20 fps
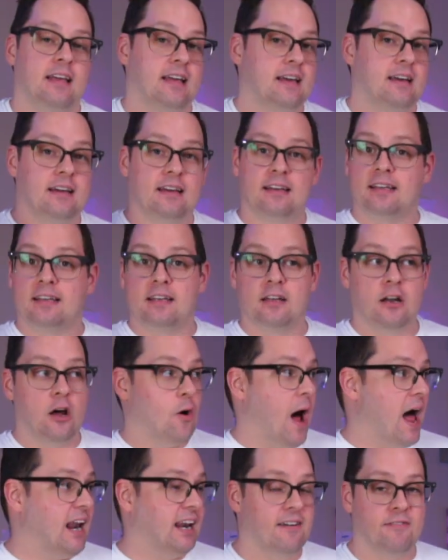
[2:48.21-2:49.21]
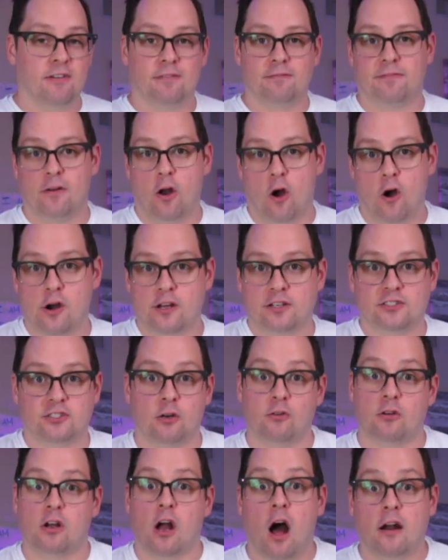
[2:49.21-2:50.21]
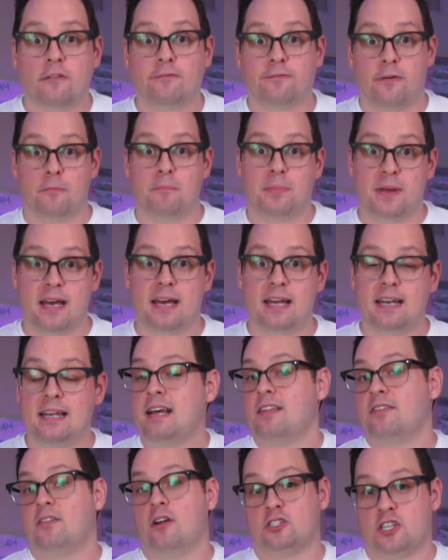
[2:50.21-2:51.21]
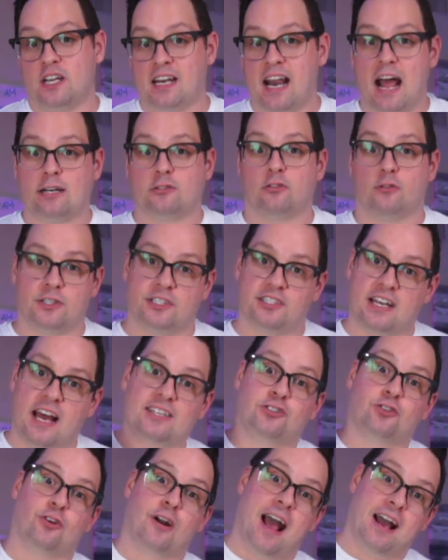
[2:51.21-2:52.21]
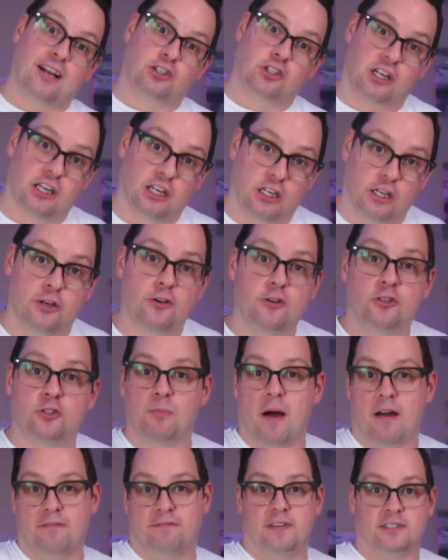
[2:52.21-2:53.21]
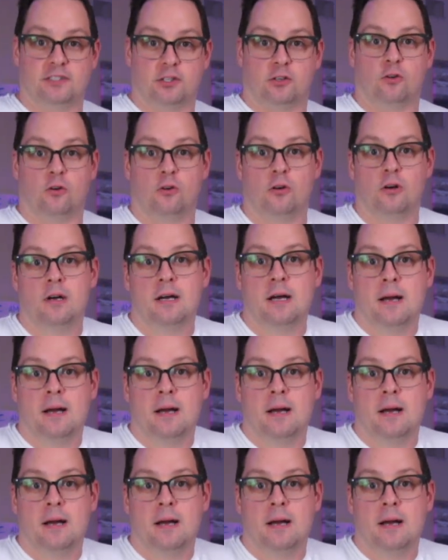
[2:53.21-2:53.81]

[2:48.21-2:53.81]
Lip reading: You know, I live in Florida, so God forbid there's a natural disaster and I actually lose my physical